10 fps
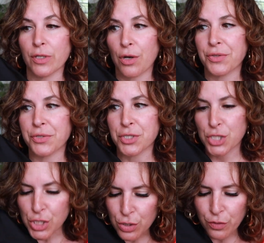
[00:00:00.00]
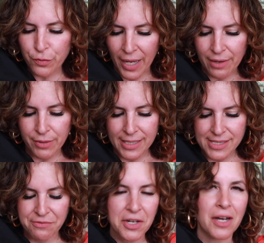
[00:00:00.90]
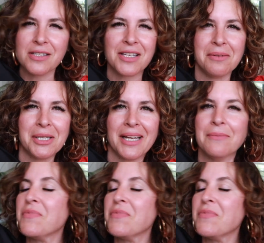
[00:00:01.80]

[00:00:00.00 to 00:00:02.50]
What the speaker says: the other 2 fabrics. If not, it's gonna be,